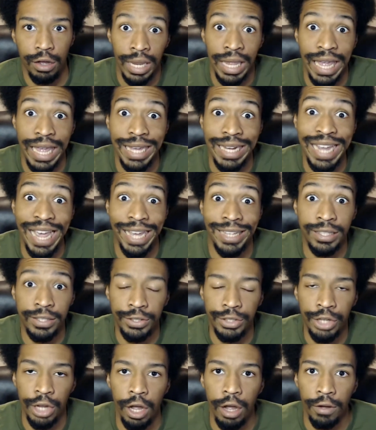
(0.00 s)
And that's
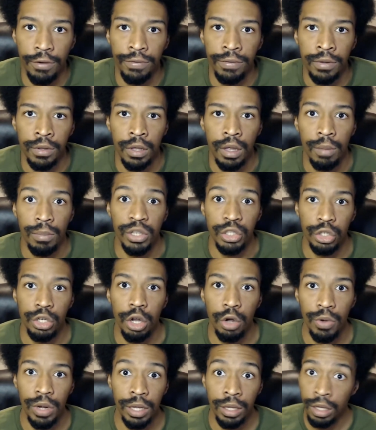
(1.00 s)
tough. But you know what?